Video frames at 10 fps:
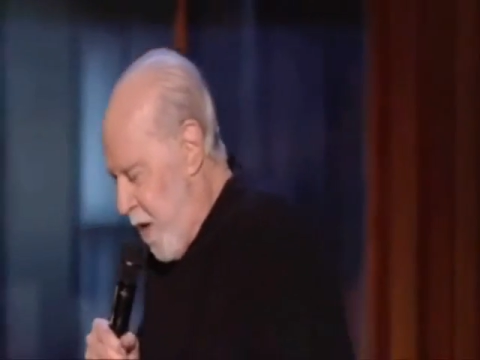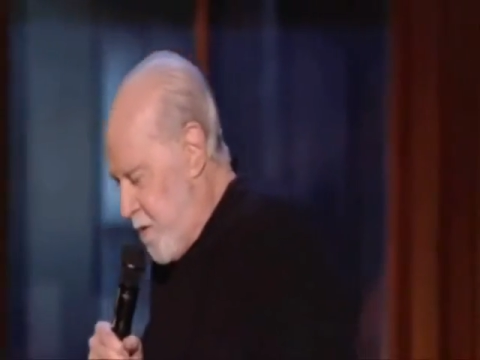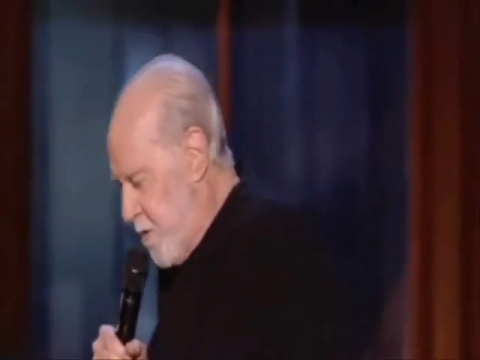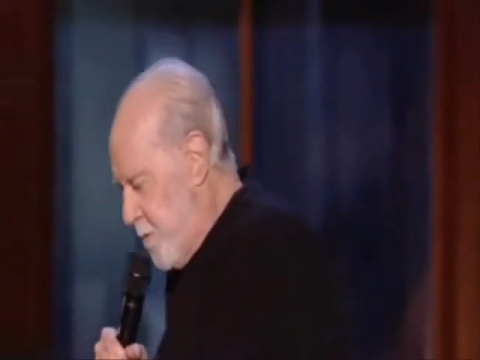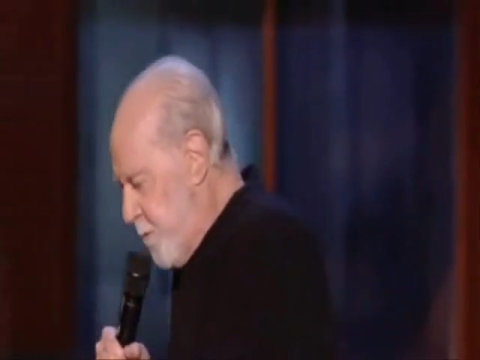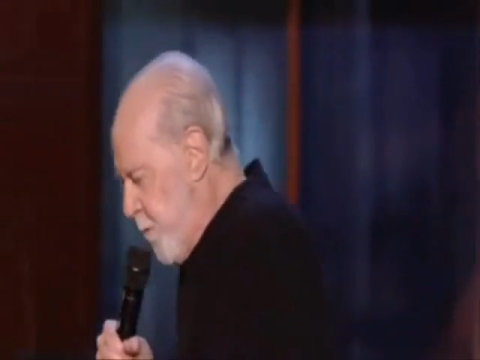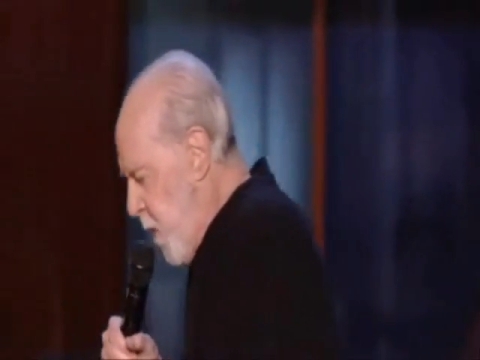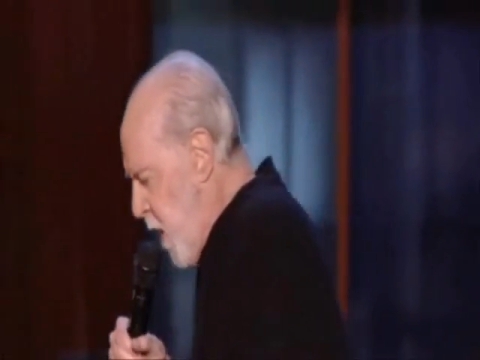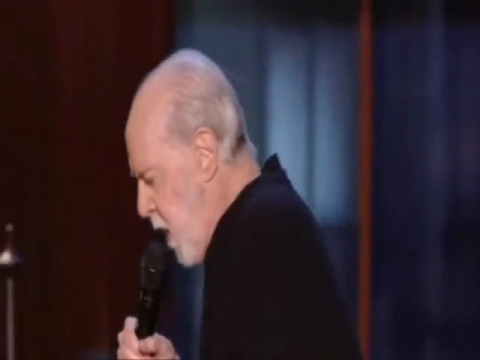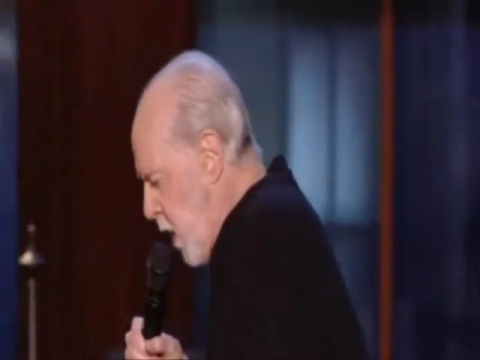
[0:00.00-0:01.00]

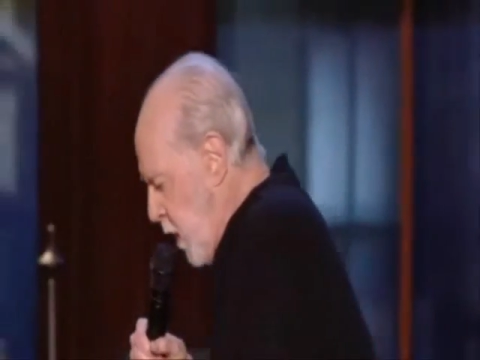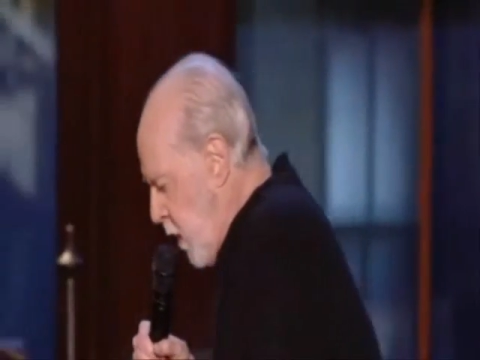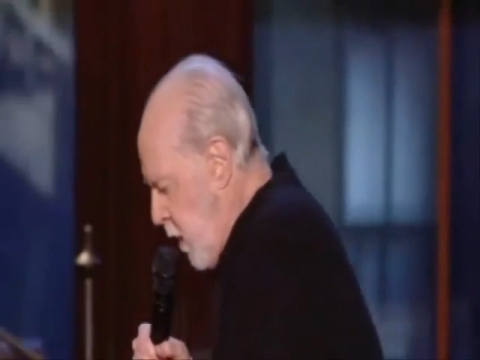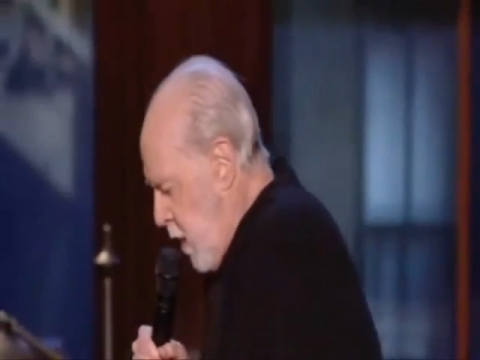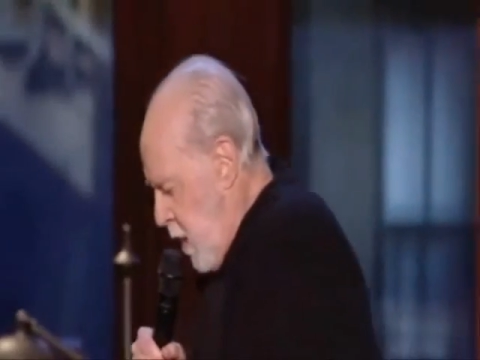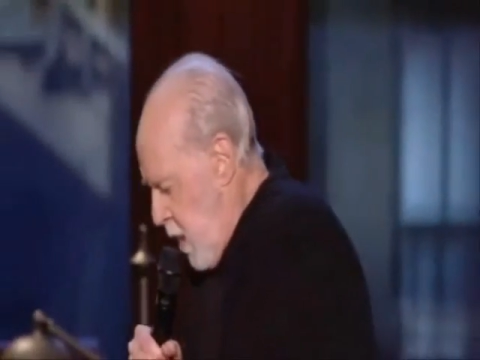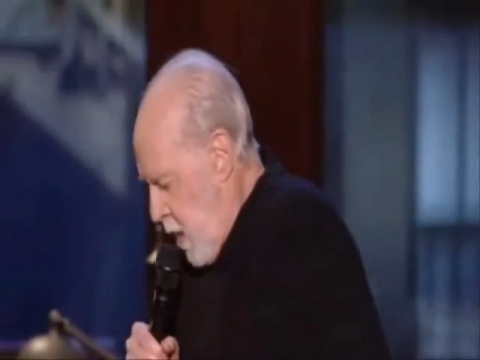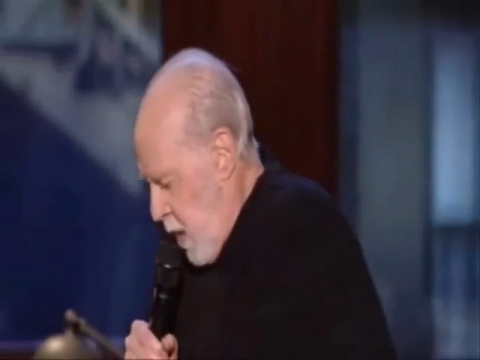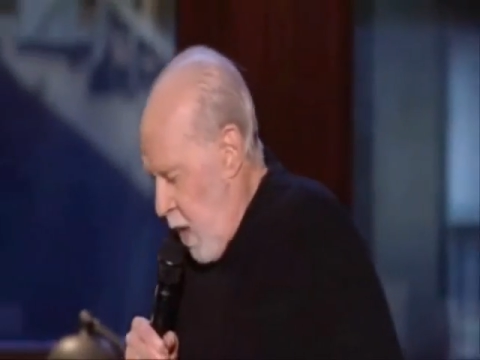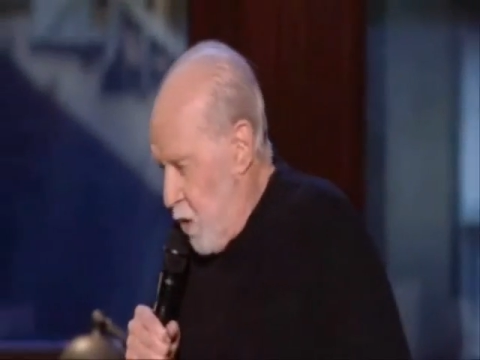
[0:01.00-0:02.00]

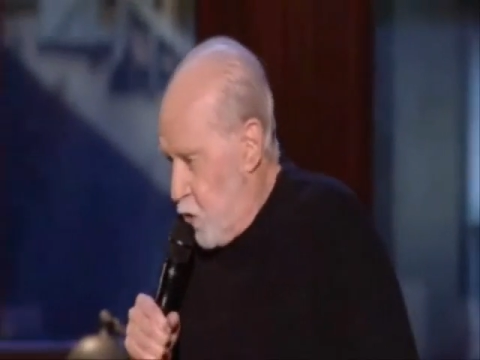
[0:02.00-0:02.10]
Yes.